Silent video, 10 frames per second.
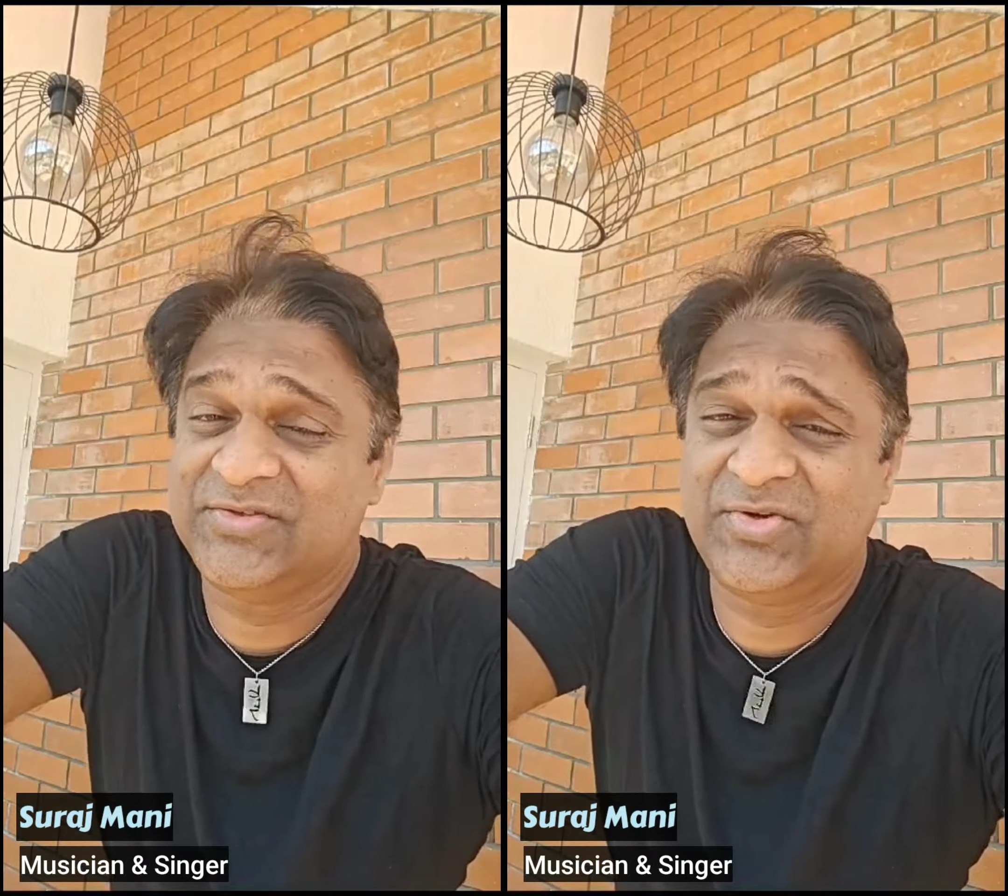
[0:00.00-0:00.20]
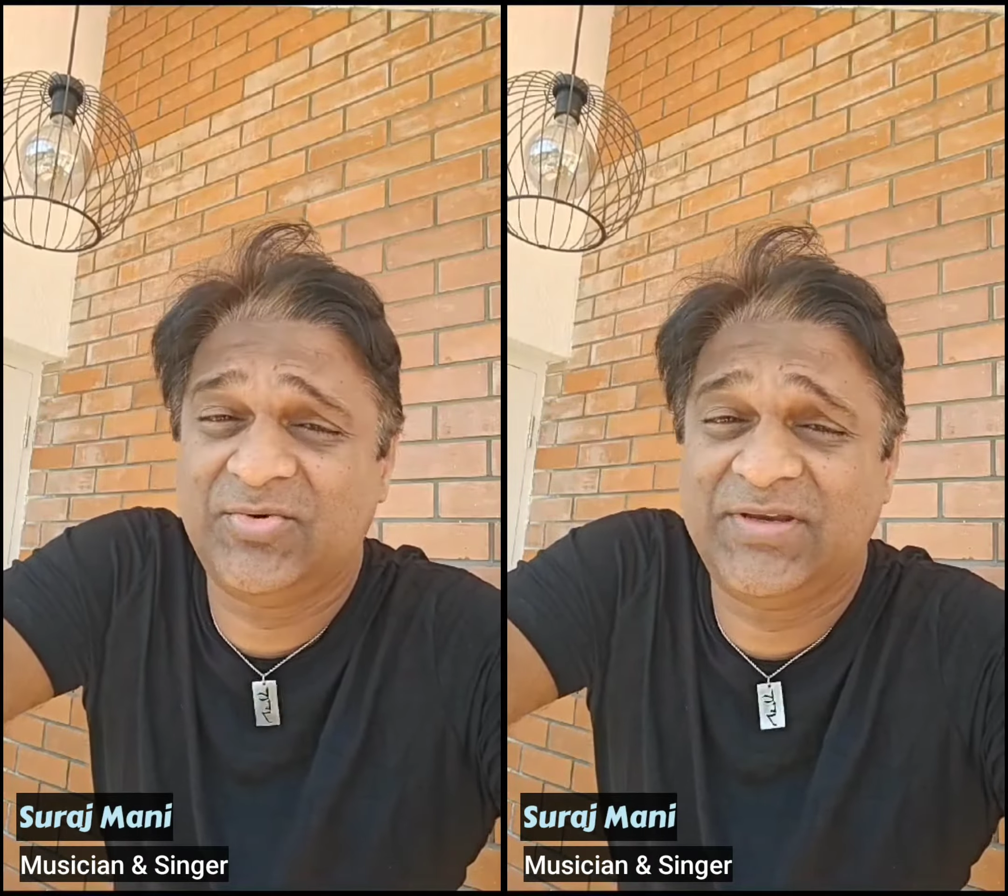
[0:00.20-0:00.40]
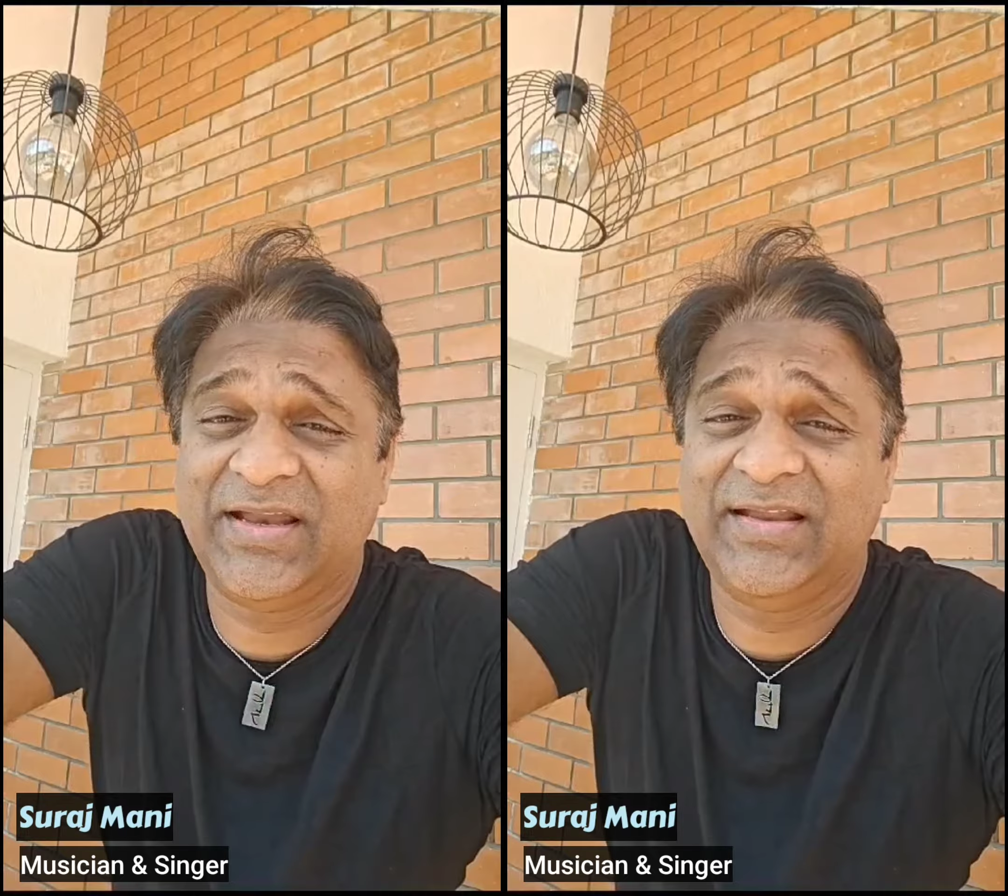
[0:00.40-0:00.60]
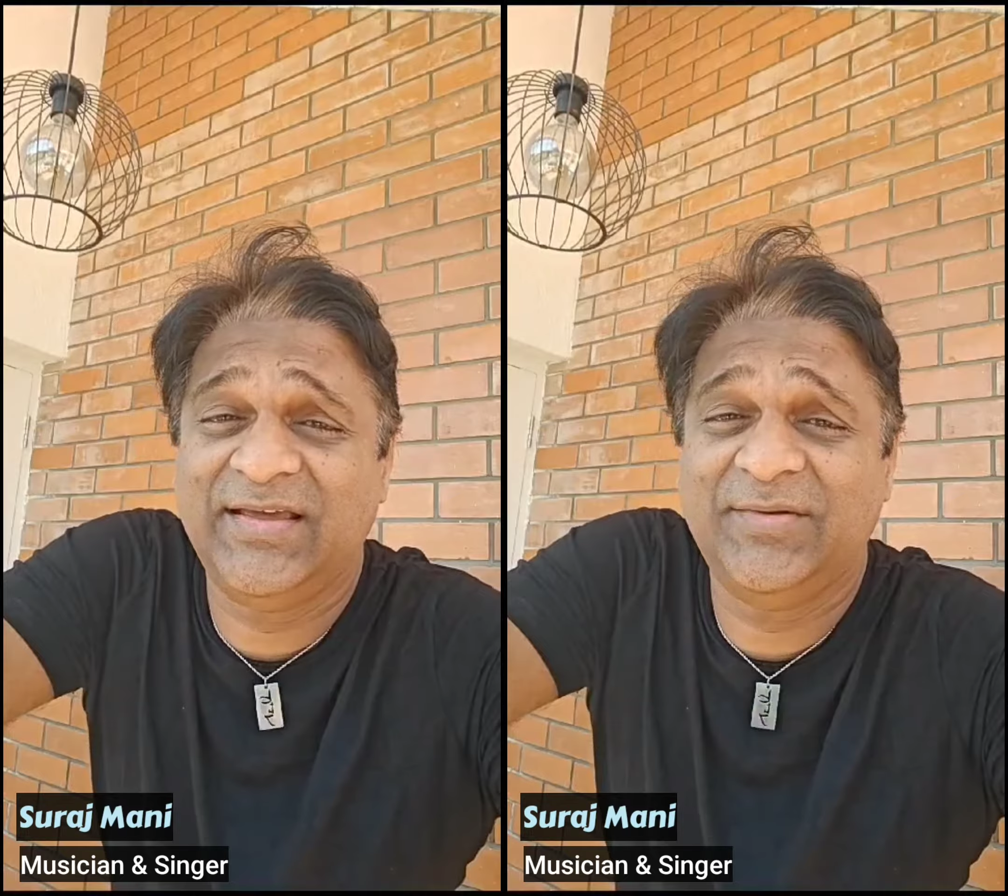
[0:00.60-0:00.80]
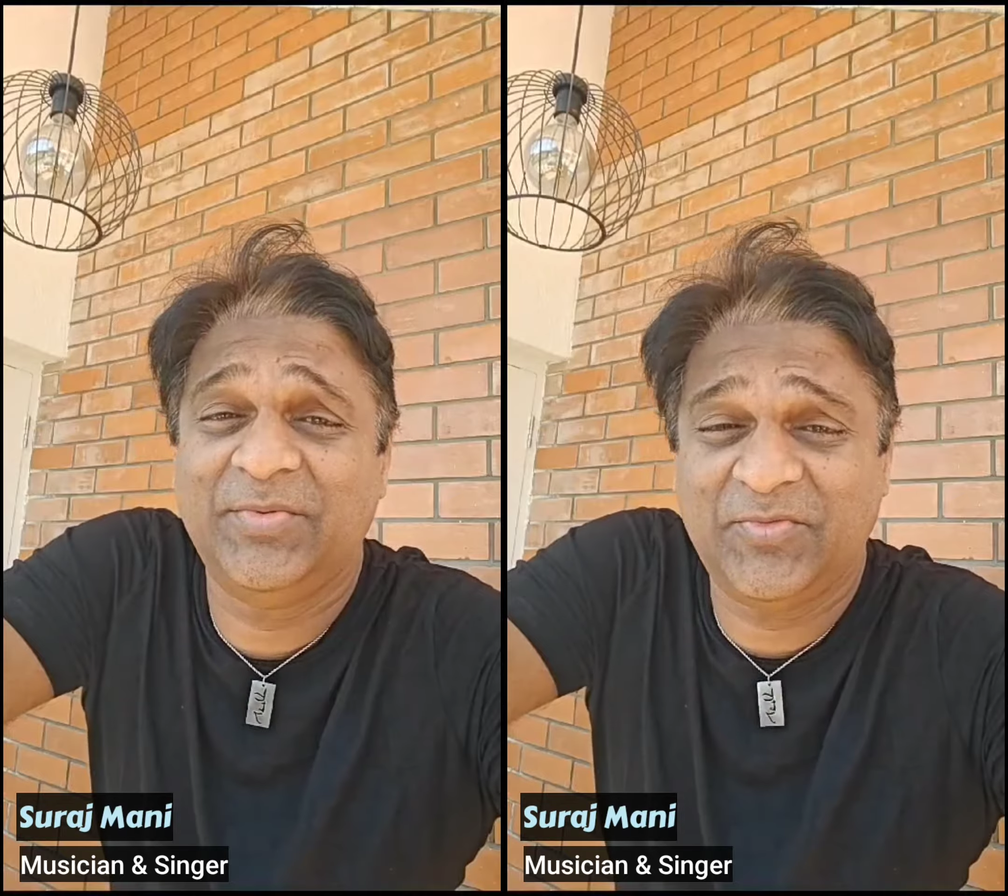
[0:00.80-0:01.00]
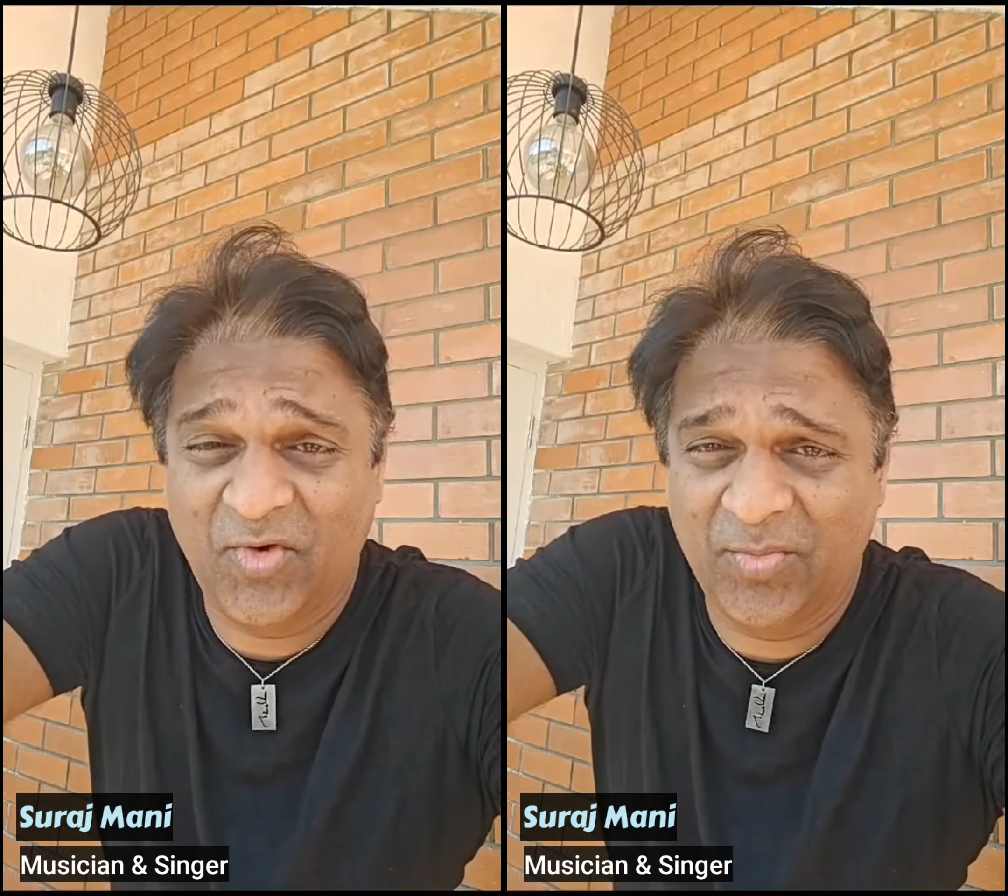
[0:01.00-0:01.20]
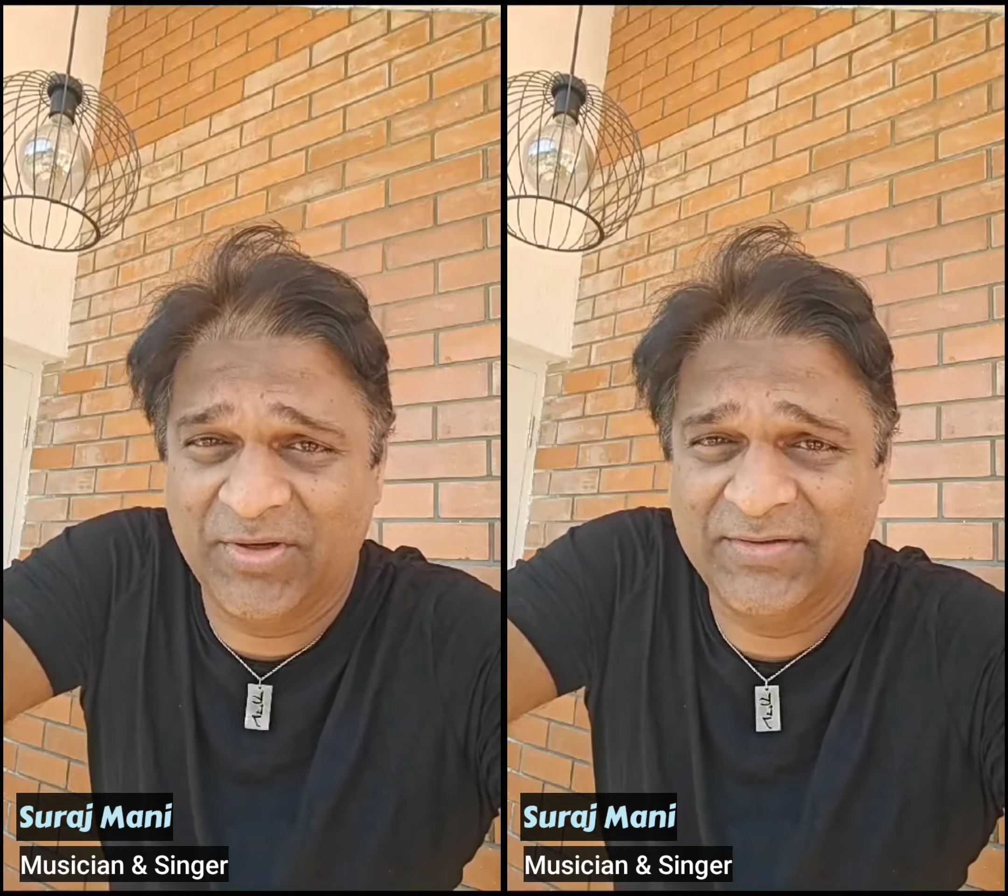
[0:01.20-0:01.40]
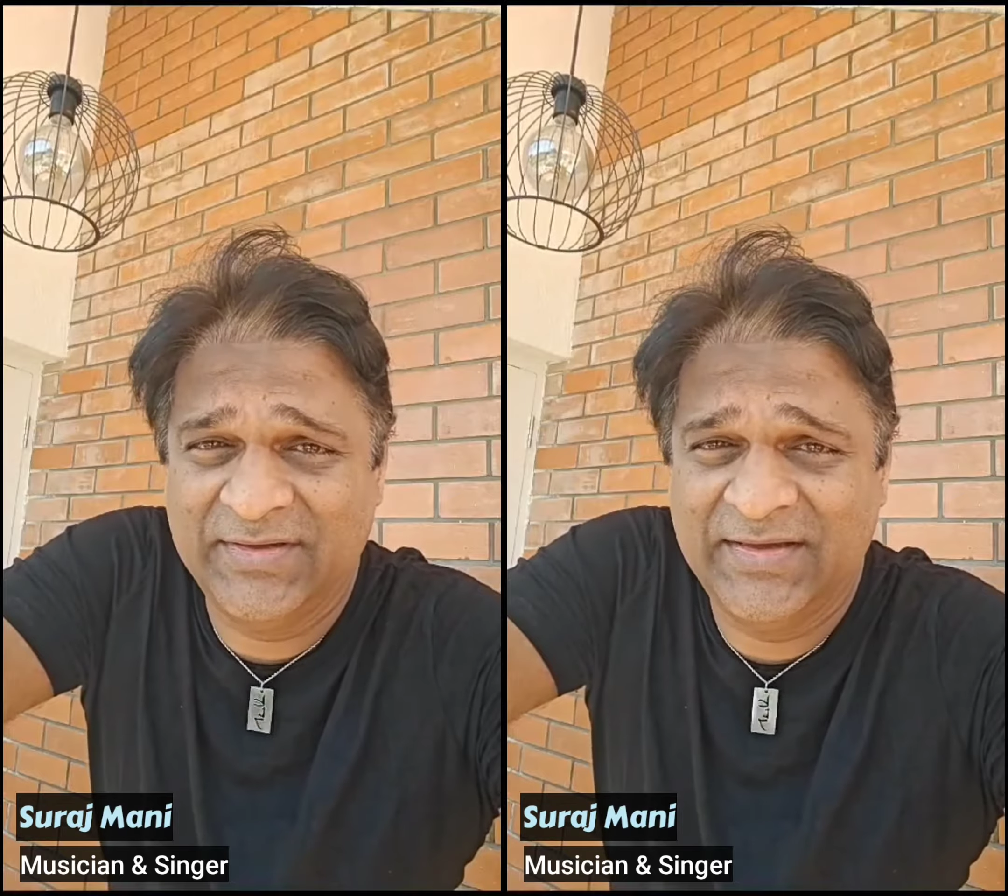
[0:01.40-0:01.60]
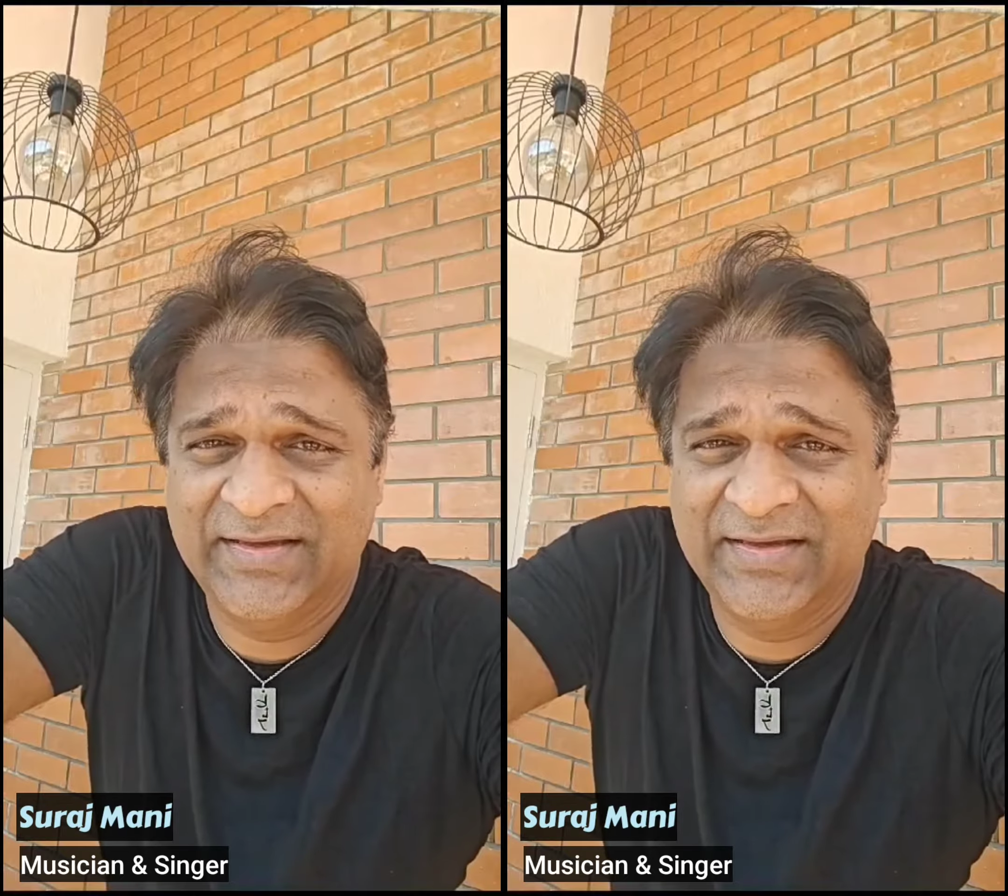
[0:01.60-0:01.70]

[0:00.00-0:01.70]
a storyteller and a performer,